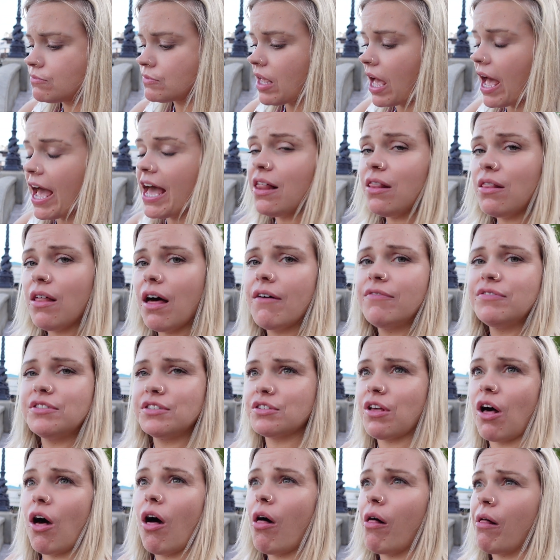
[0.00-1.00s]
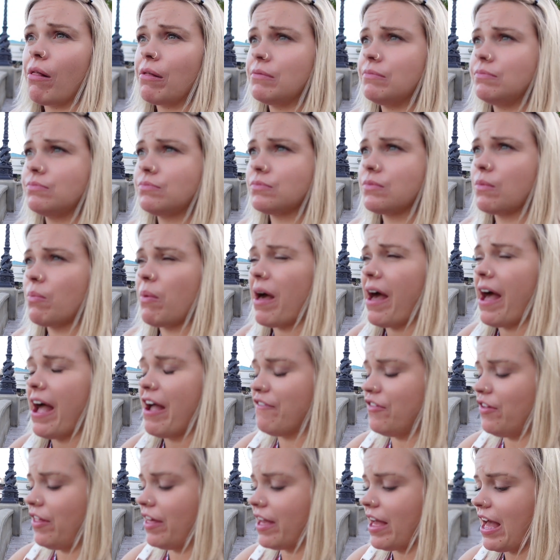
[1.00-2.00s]
I love salt, but
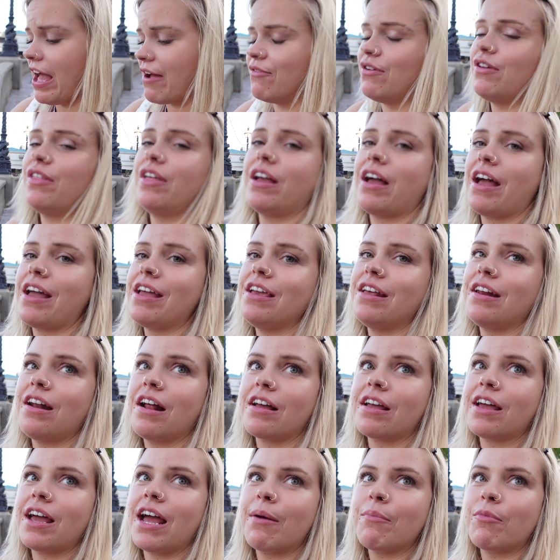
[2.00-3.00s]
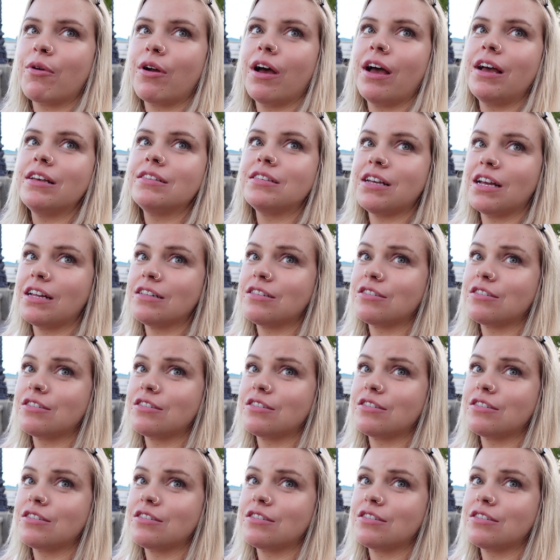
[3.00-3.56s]
I feel like everything I eat on camera, I say